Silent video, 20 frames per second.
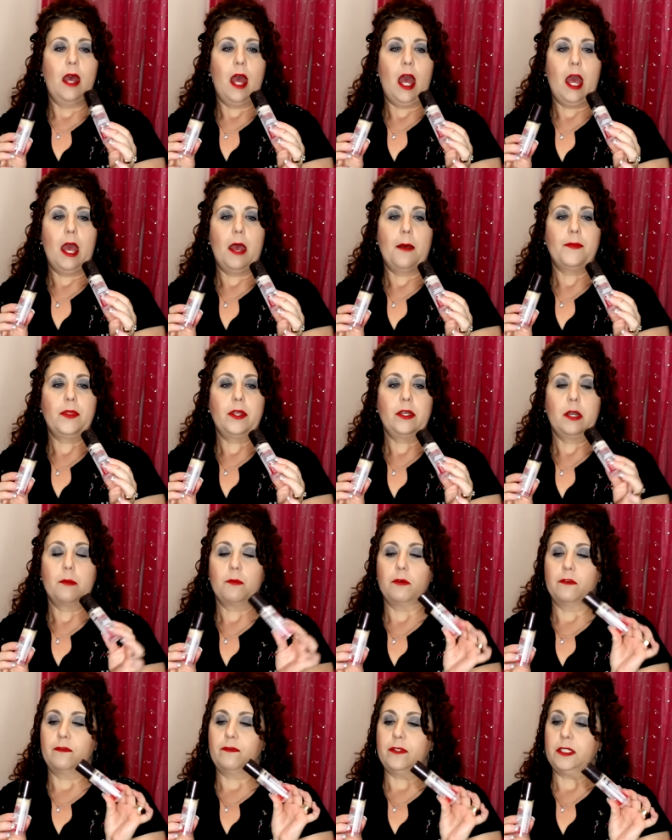um, the
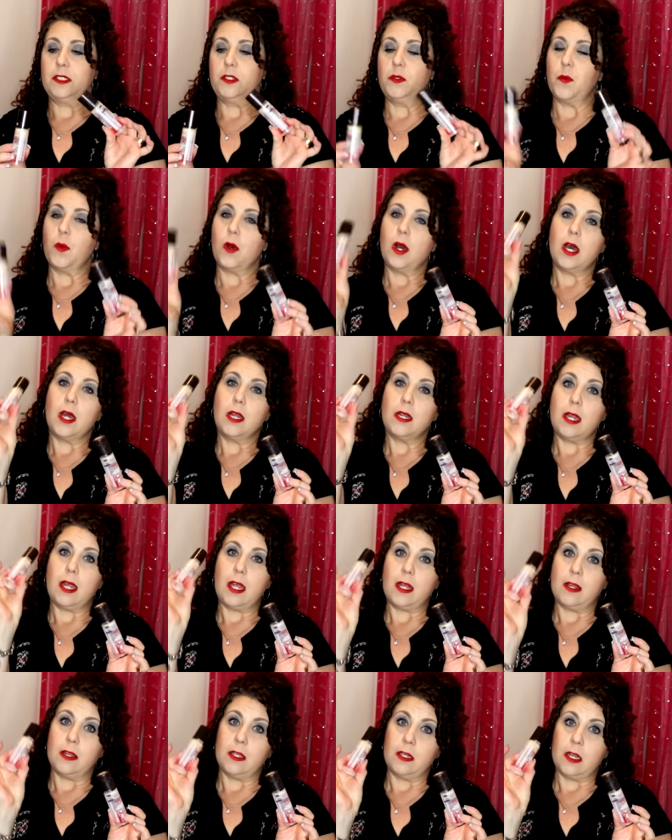number 51
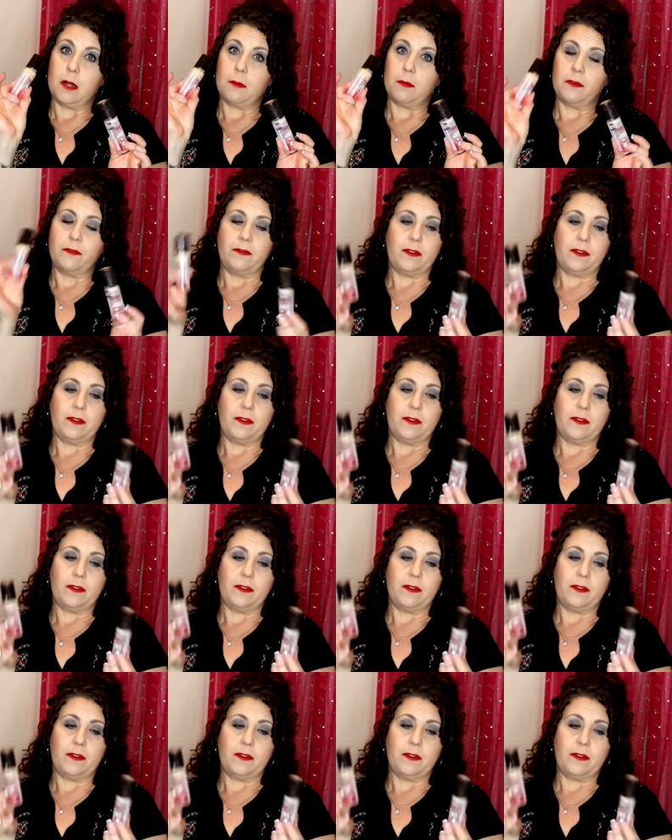and the number